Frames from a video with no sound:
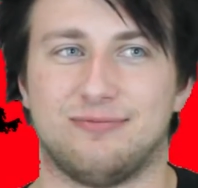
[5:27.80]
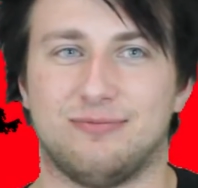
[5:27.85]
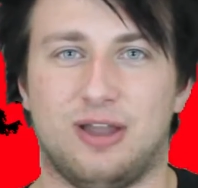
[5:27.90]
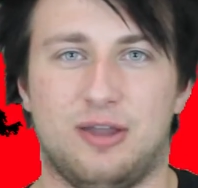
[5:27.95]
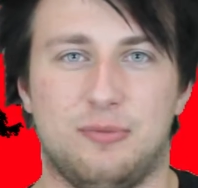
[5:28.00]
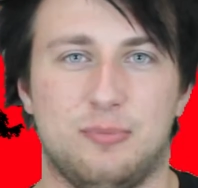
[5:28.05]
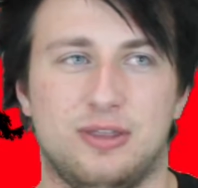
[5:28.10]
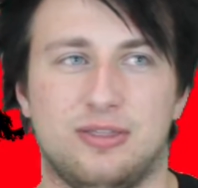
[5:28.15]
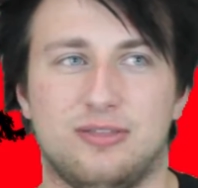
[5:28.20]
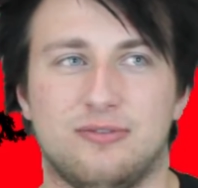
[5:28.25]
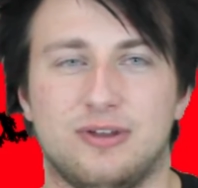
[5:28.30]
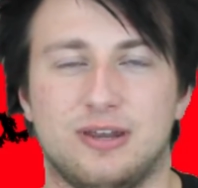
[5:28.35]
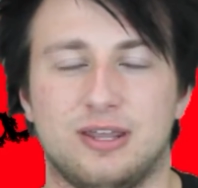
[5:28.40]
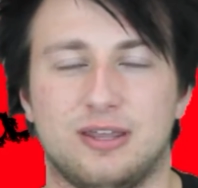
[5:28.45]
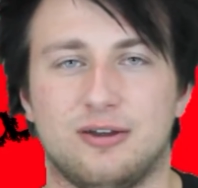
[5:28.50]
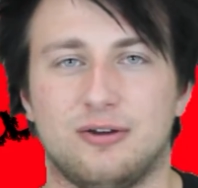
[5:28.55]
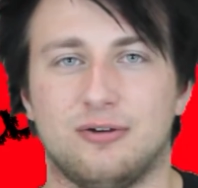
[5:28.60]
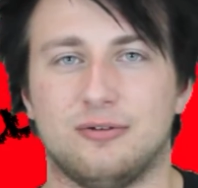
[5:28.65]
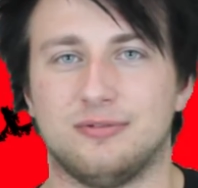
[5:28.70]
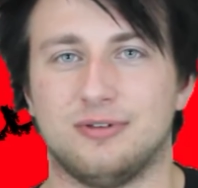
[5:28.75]
I made the
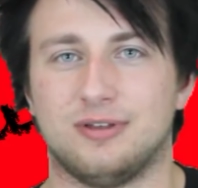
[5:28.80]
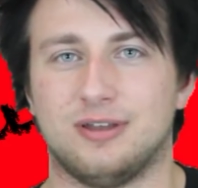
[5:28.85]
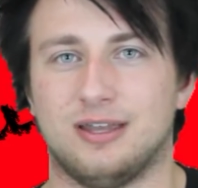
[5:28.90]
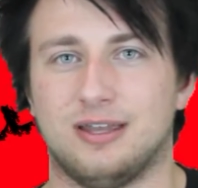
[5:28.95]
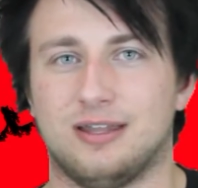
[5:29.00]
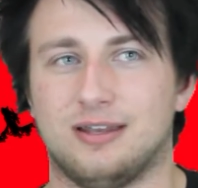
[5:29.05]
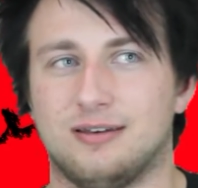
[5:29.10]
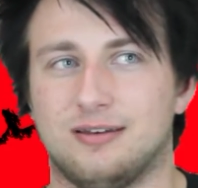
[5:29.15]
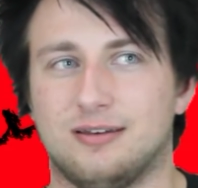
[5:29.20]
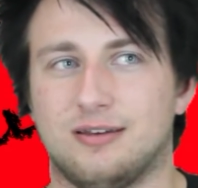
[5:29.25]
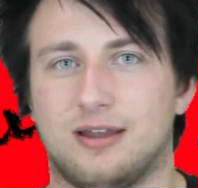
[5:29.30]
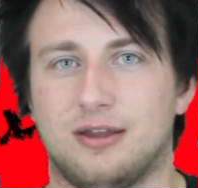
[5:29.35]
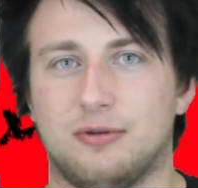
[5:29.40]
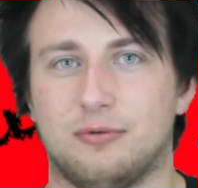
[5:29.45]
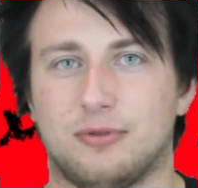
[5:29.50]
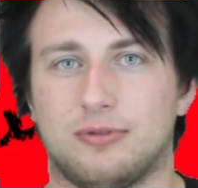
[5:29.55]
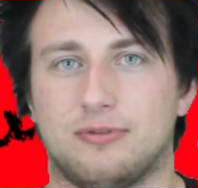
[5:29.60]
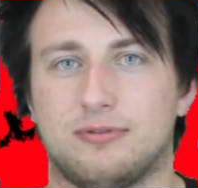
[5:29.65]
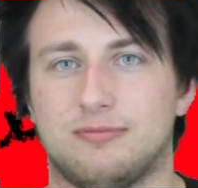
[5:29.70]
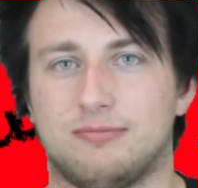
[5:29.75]
video and I
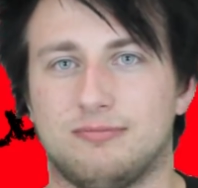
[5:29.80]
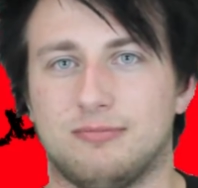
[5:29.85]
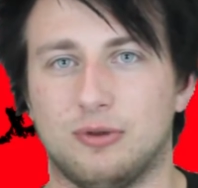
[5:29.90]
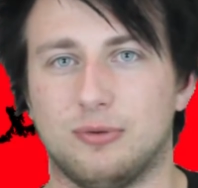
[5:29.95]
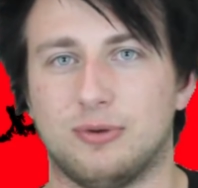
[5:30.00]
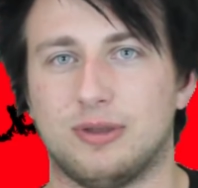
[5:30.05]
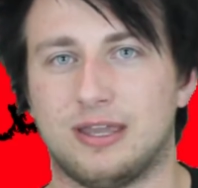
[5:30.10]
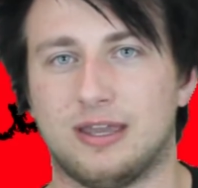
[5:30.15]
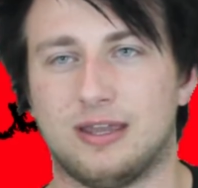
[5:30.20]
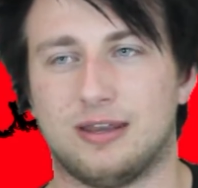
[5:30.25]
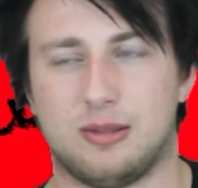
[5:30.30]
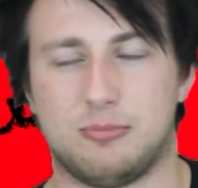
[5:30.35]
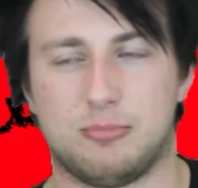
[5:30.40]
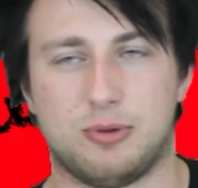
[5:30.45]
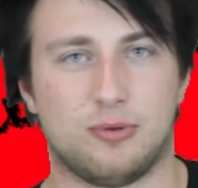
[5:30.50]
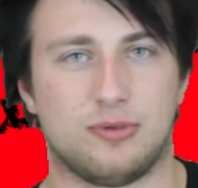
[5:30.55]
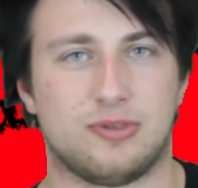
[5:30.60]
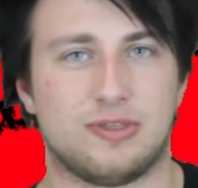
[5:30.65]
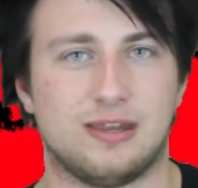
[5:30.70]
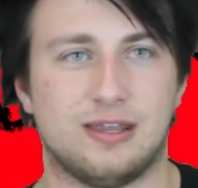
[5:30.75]
was doing it and I
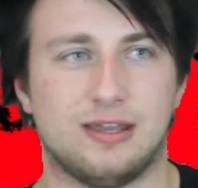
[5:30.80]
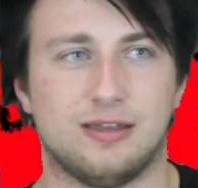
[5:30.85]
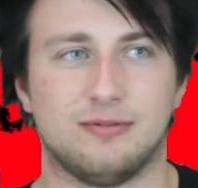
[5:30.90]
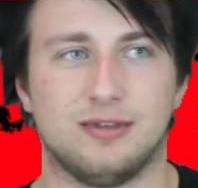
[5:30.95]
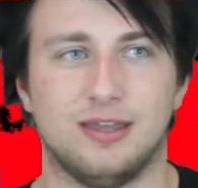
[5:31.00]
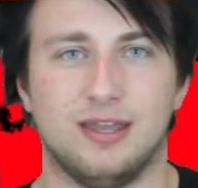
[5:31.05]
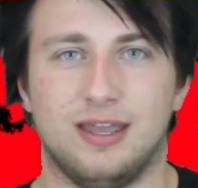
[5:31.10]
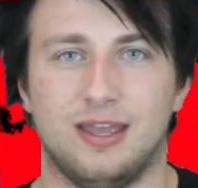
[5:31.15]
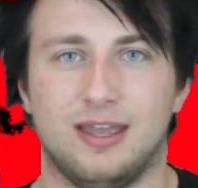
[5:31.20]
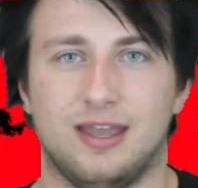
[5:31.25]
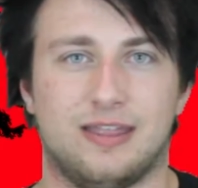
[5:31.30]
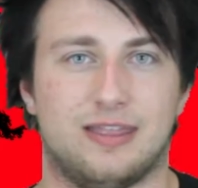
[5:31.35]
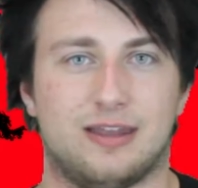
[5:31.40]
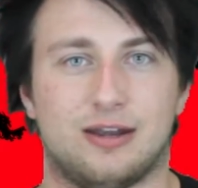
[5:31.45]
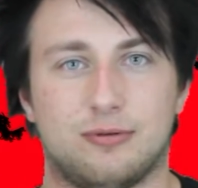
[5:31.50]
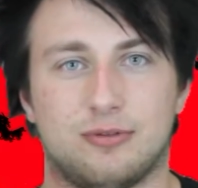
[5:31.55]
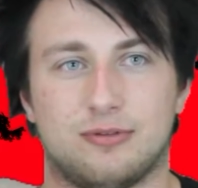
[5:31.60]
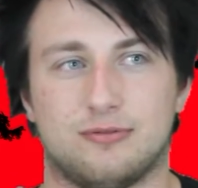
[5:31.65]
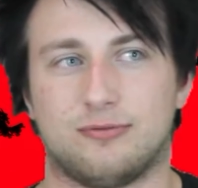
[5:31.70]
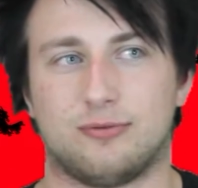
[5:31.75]
posted it and then
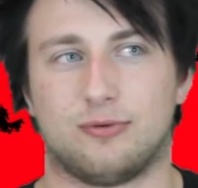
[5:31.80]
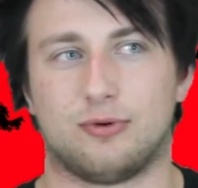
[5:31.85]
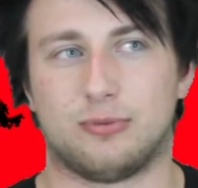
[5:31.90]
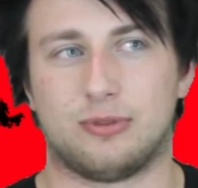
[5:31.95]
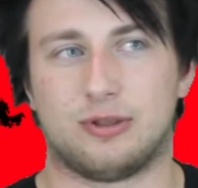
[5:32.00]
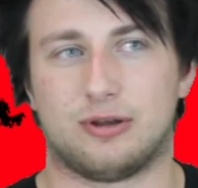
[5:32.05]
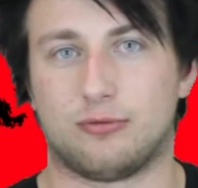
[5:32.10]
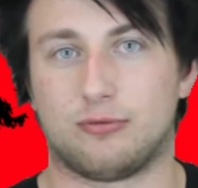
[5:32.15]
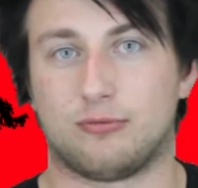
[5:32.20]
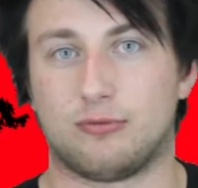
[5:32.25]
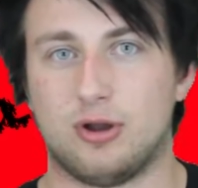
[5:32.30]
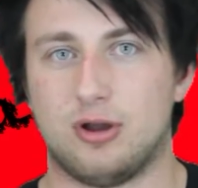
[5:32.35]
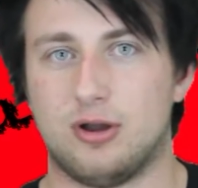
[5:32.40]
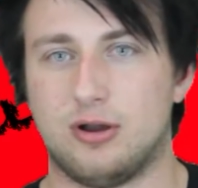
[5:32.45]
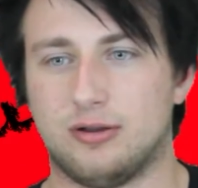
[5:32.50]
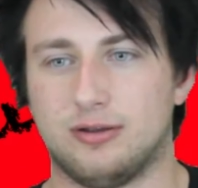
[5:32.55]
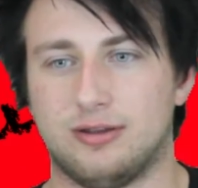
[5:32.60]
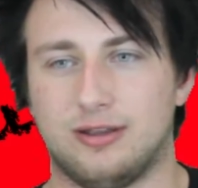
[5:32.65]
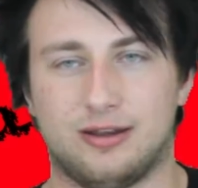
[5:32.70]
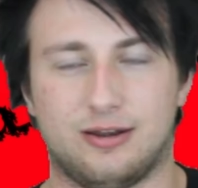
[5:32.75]
I was informed that I was
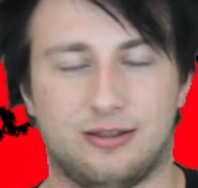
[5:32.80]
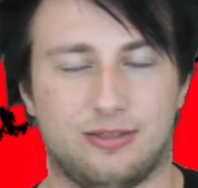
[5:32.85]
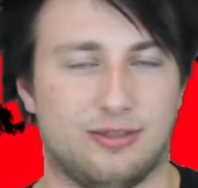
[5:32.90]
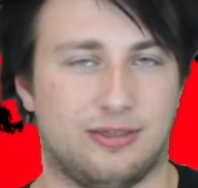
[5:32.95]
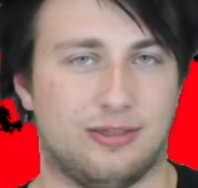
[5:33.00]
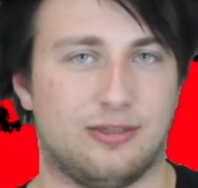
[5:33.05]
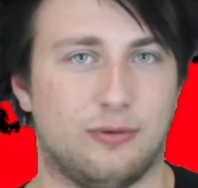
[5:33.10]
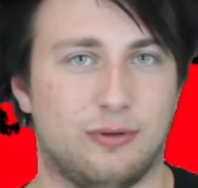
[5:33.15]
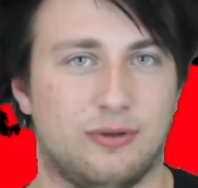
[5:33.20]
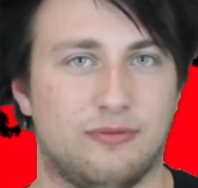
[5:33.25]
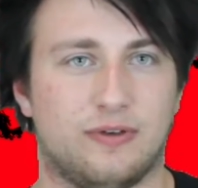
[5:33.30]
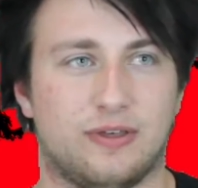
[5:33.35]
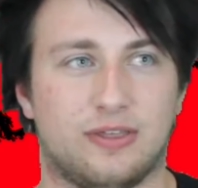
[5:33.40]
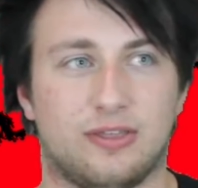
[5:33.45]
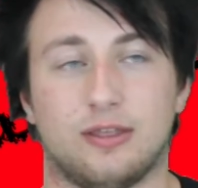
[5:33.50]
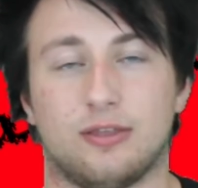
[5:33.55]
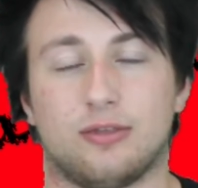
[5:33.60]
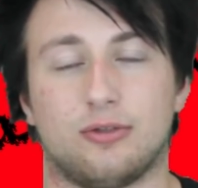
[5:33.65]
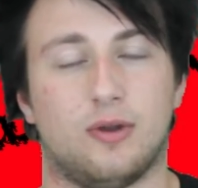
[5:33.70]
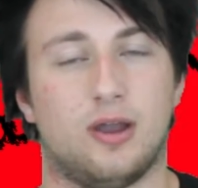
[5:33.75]
wrong and so I fixed it.